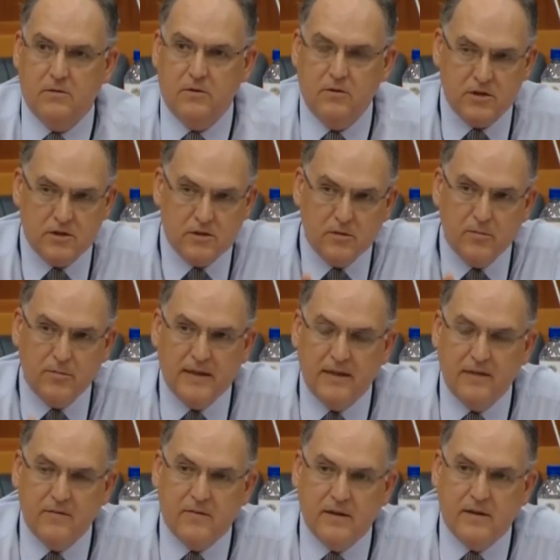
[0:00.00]
Do you still
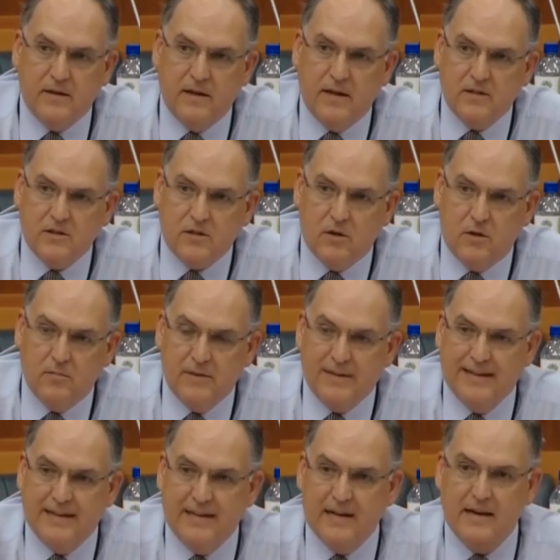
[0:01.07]
believe that Eskom
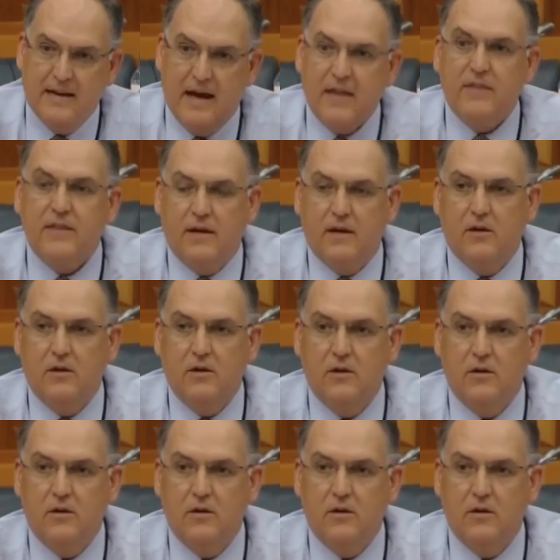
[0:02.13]
did nothing